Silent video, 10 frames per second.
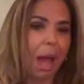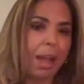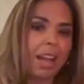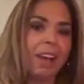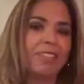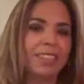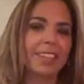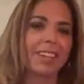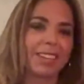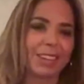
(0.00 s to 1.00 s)
I have to
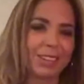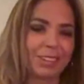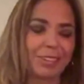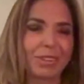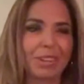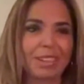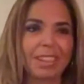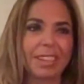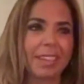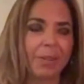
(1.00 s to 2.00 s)
tell the honest truth
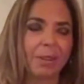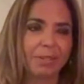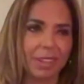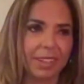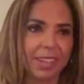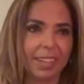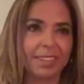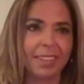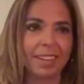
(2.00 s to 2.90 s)
that they were very nice.